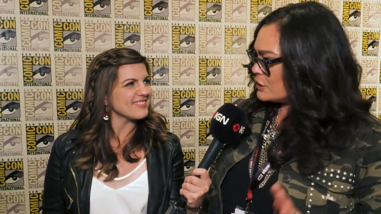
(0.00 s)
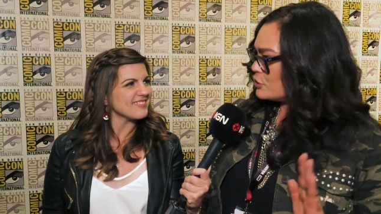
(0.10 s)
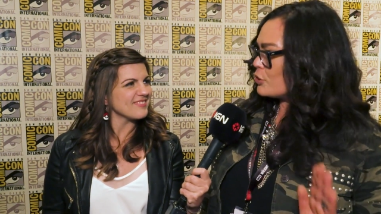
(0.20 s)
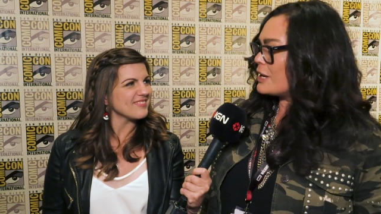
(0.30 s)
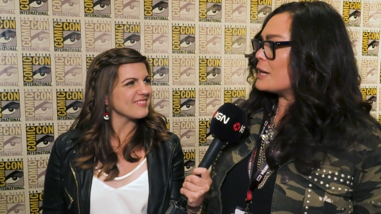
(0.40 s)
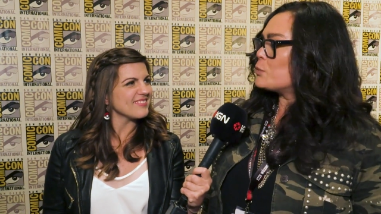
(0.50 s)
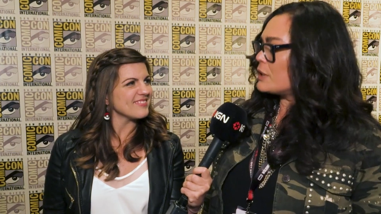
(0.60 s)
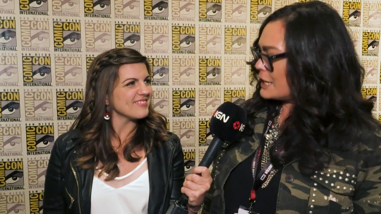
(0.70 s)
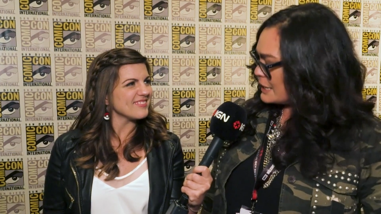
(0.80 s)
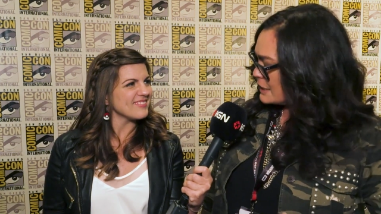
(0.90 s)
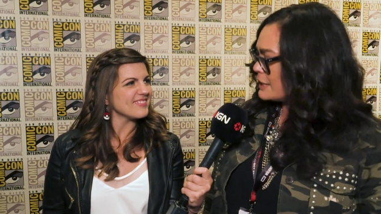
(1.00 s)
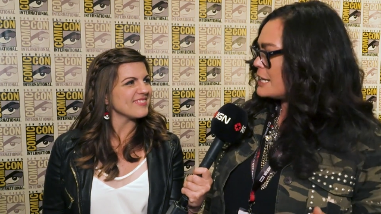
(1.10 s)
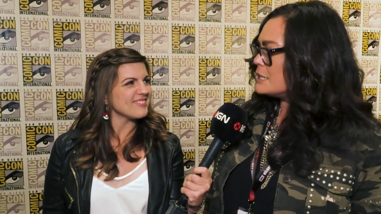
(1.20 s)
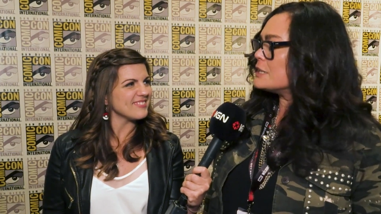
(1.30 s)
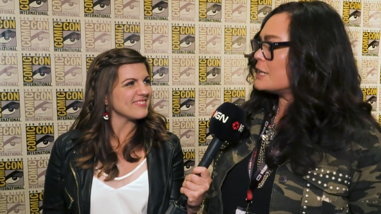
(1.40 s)
Speaker 1: you know, he
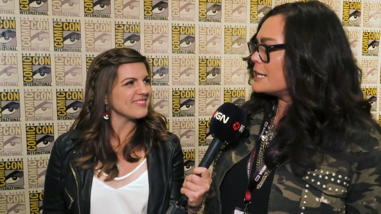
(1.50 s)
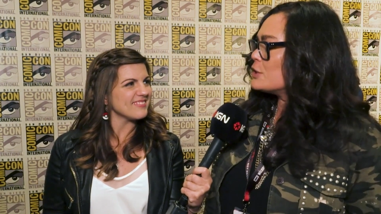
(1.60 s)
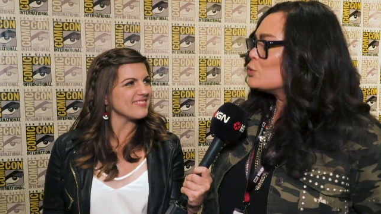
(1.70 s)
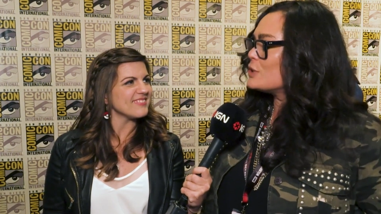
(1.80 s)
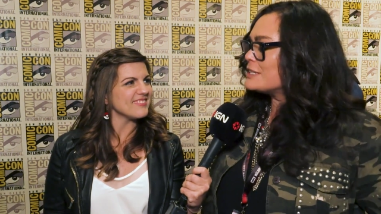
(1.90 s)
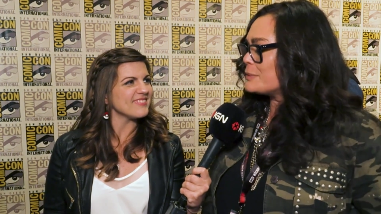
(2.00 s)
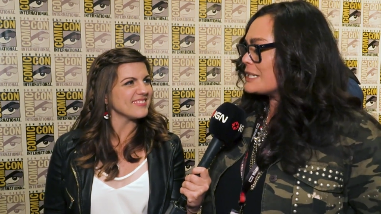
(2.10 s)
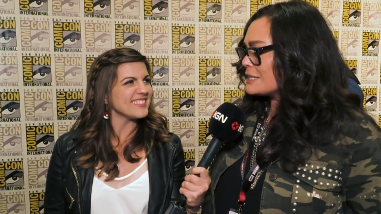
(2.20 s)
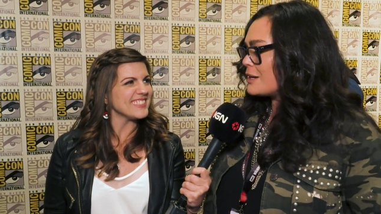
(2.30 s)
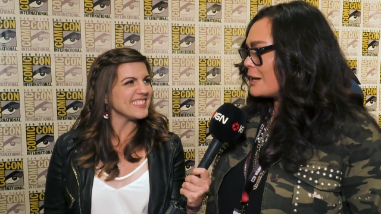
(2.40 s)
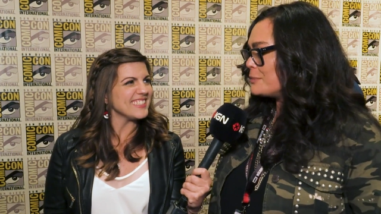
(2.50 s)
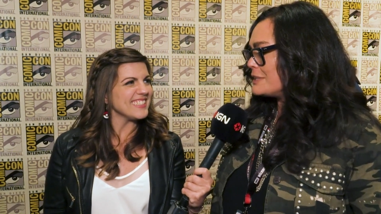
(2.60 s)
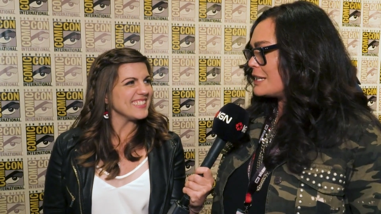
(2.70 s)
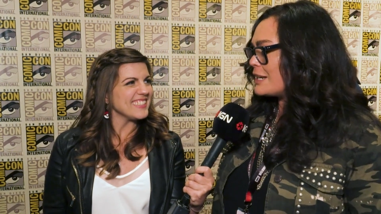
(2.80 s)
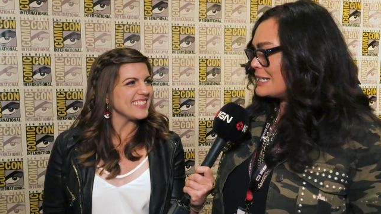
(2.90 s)
he he annoys me at
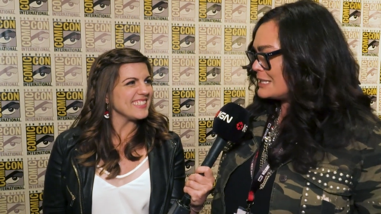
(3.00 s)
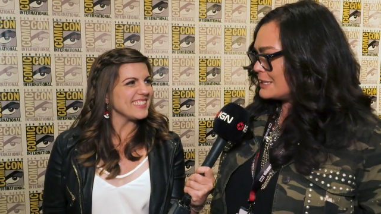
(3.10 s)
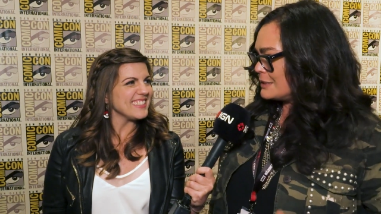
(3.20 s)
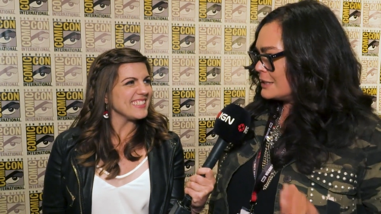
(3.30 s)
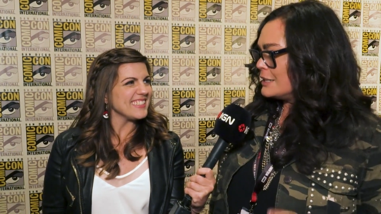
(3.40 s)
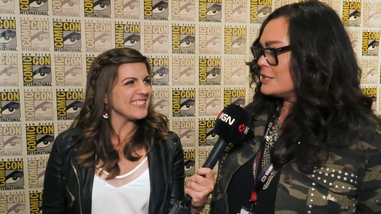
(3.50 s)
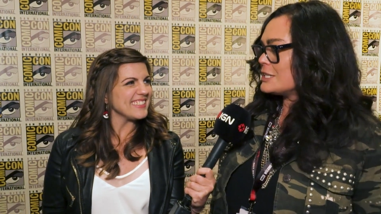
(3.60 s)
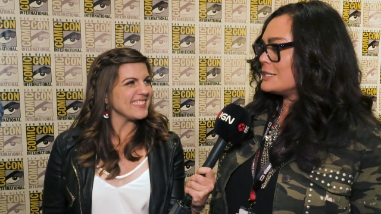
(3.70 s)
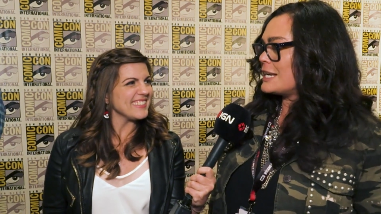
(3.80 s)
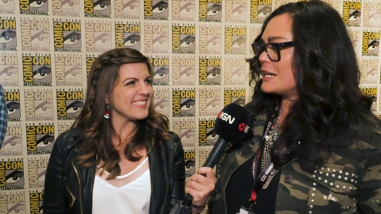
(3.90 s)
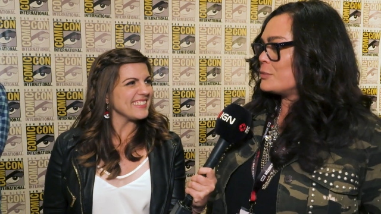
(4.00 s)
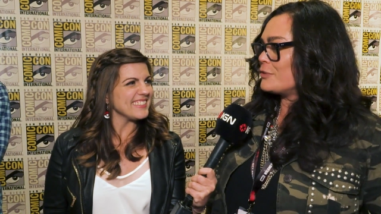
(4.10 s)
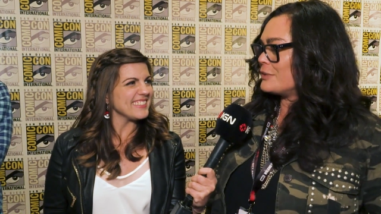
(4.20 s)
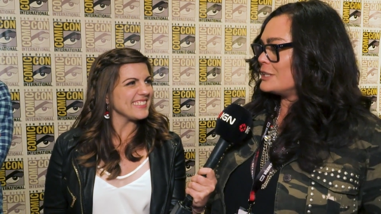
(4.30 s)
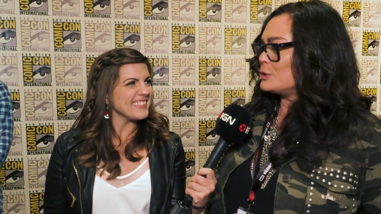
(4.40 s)
times, and I need to just tell him
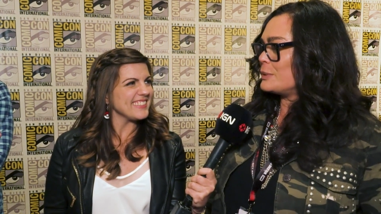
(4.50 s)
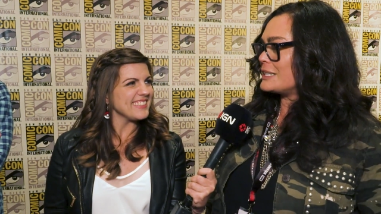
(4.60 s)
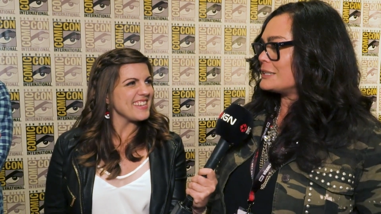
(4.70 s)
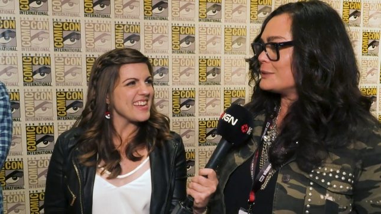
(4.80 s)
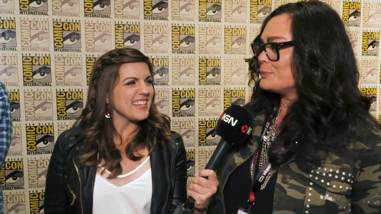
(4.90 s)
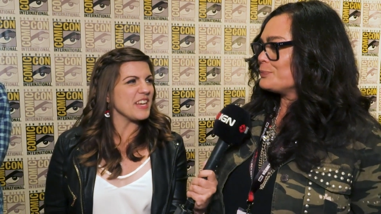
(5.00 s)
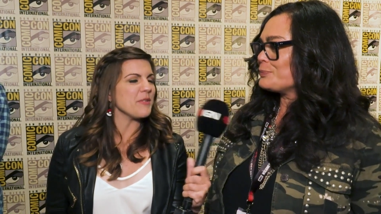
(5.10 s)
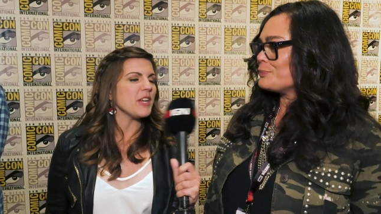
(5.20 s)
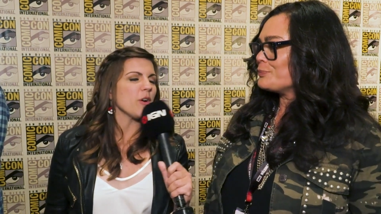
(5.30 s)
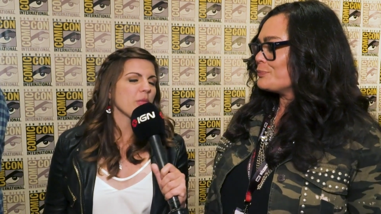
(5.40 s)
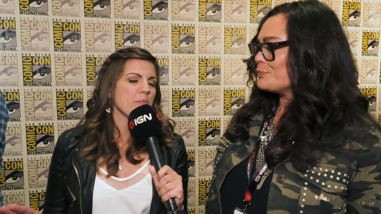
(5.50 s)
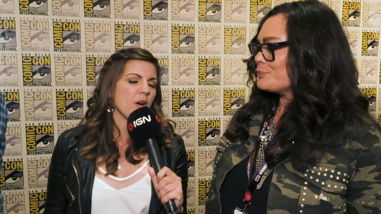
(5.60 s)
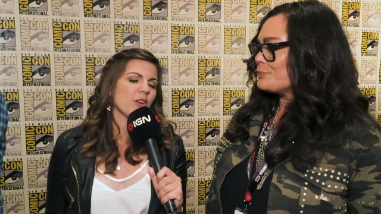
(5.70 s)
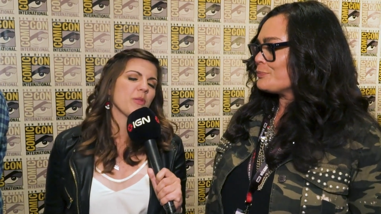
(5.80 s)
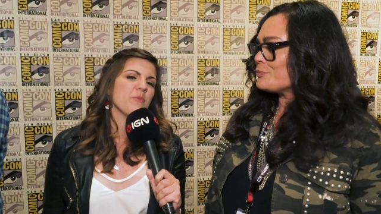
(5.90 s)
off a little bit.
Speaker 2: Now we know the
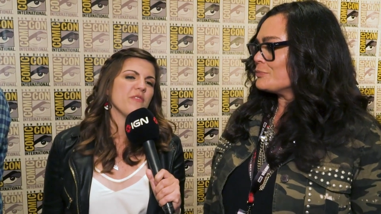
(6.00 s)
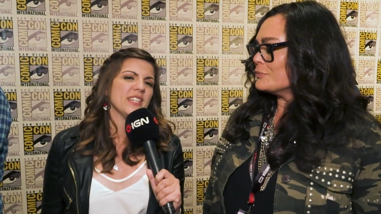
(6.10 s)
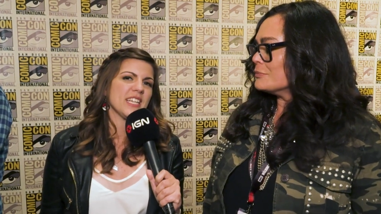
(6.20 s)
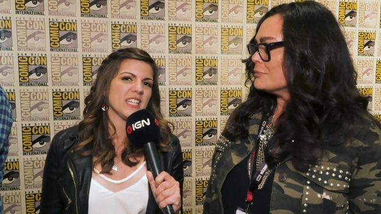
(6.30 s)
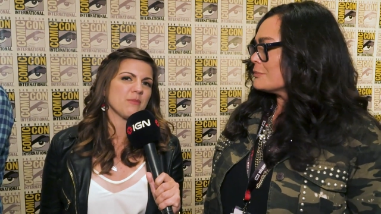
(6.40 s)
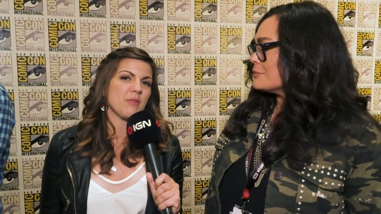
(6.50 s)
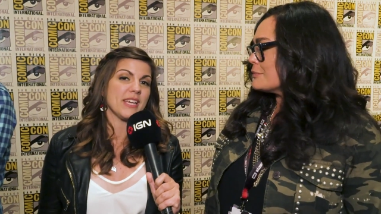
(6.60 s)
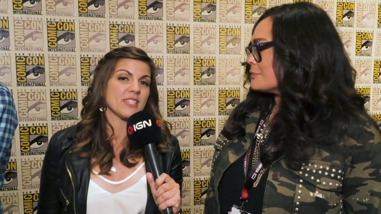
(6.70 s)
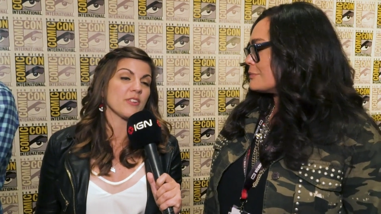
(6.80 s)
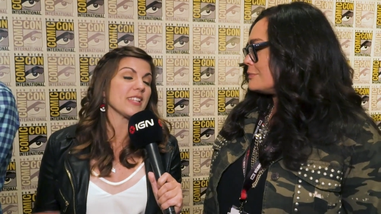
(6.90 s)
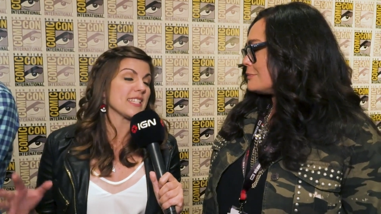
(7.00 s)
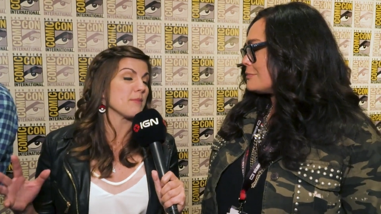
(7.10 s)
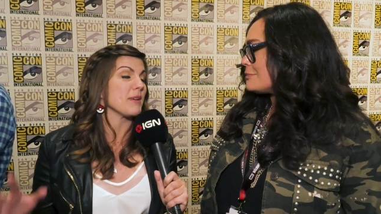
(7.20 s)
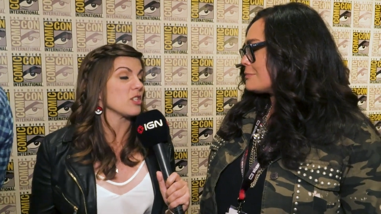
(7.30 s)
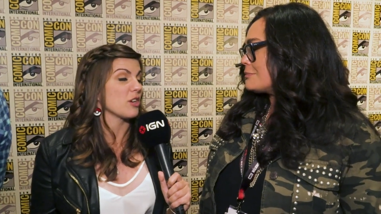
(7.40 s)
bulk of the movie takes place, or at
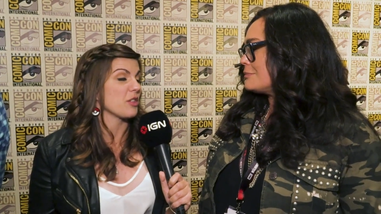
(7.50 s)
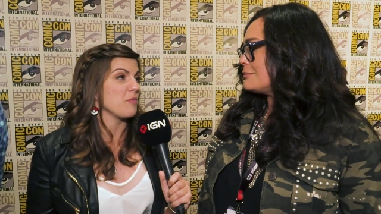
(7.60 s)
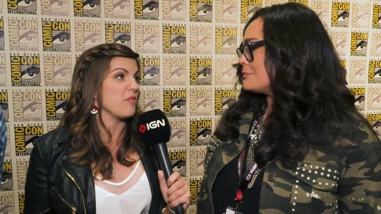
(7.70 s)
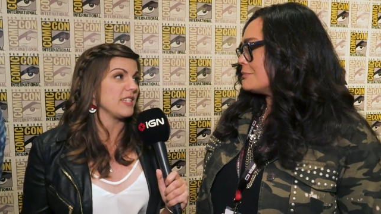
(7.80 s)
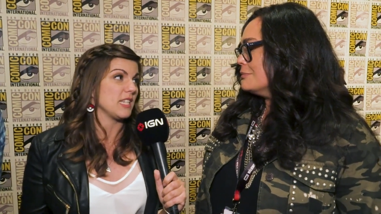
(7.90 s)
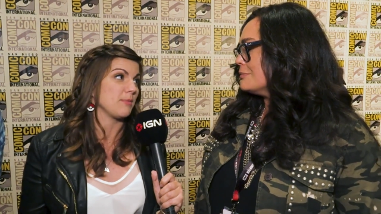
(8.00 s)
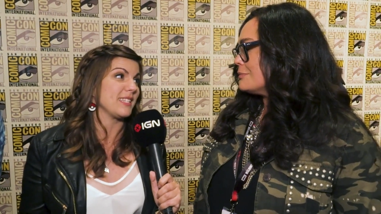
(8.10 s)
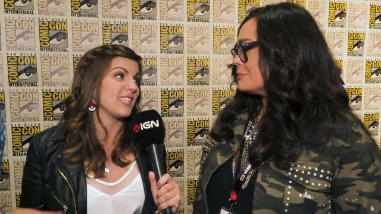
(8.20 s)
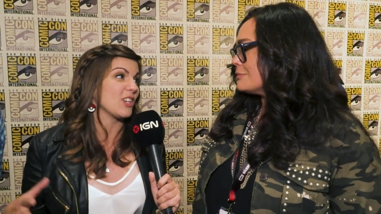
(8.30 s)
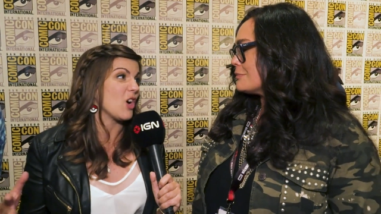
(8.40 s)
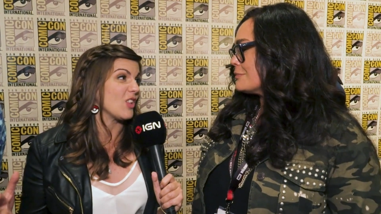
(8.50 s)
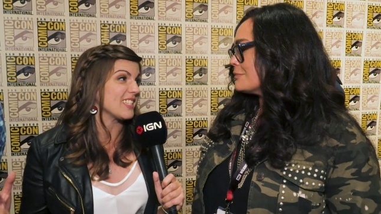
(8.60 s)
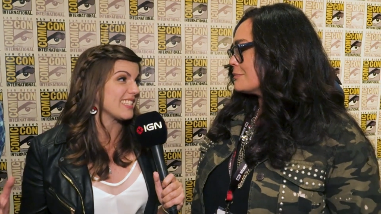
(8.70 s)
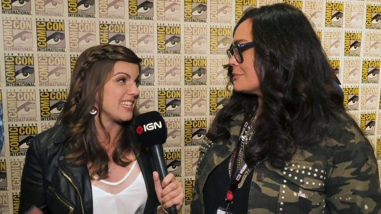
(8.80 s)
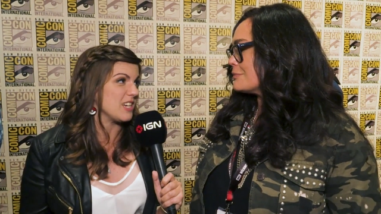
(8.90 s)
least a big chunk of the movie takes place at the
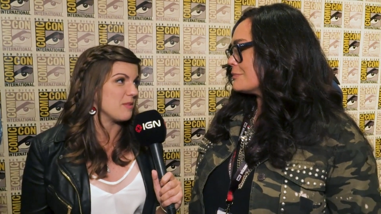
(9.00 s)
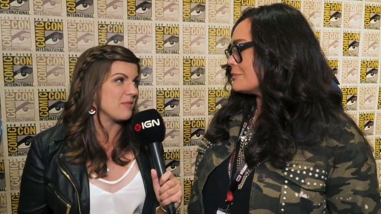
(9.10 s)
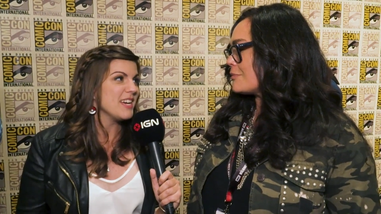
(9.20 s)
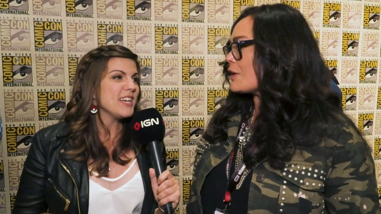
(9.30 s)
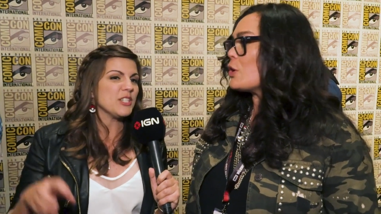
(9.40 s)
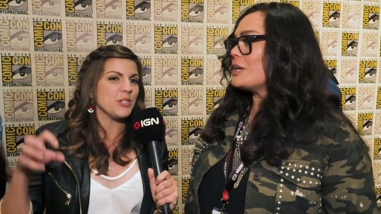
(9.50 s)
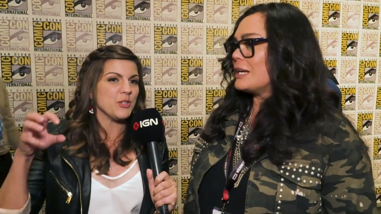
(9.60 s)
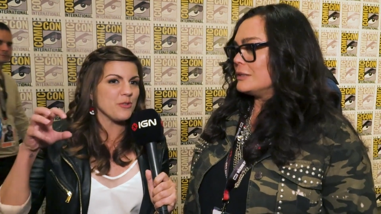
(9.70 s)
Coliseum. Oh, Do yeah.